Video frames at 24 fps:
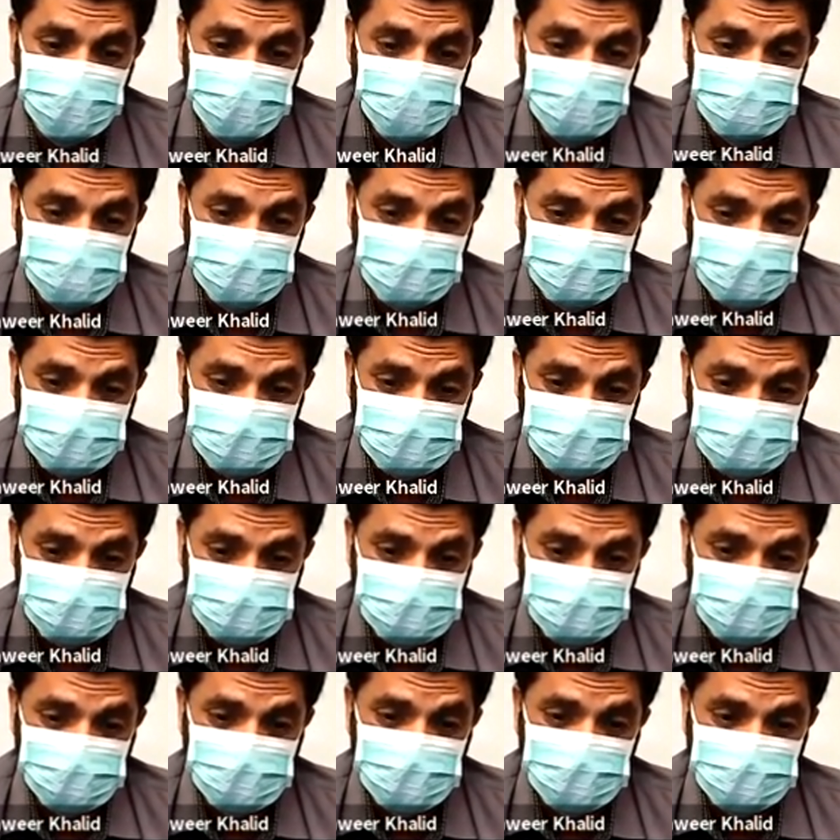250
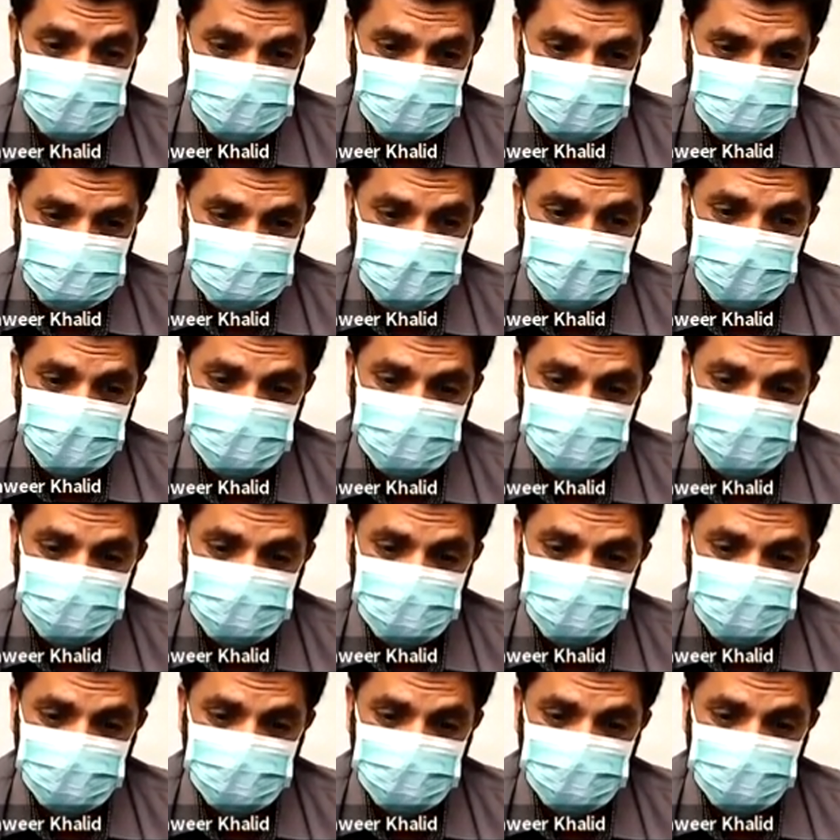neutrophils in the ascitic